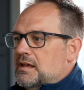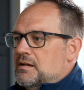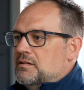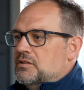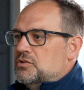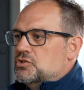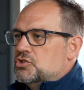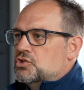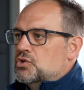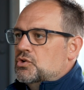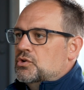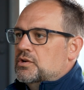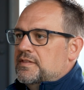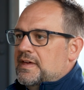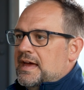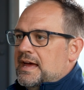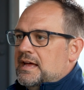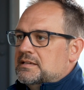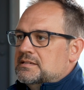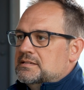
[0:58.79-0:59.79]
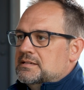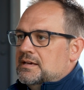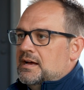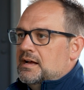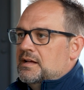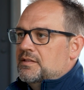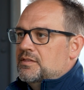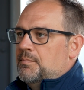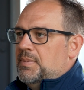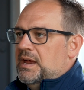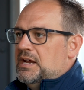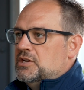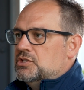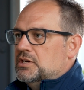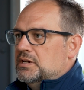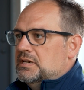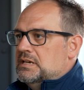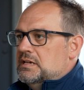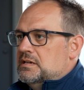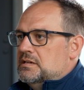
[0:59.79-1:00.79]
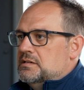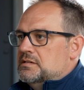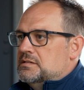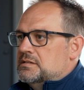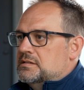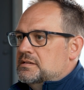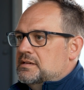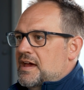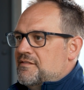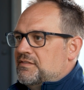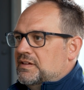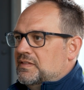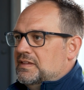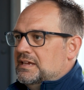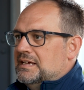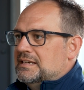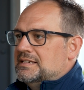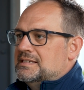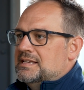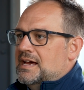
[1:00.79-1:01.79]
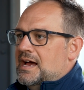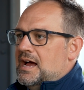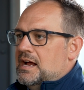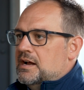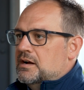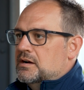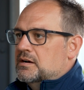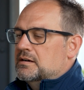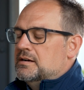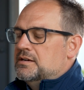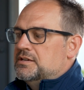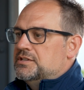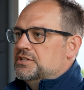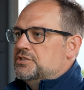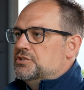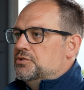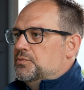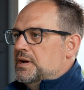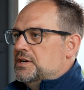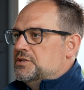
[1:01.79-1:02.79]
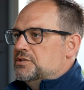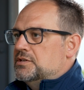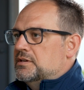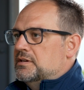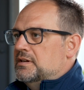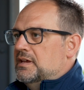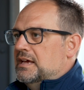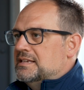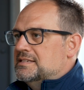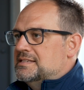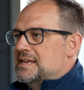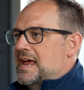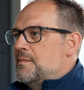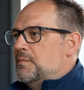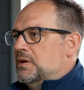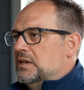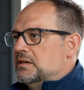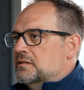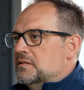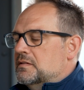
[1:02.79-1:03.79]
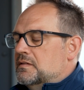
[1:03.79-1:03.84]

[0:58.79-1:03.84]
and ensure that the patient is having the entire situation examined.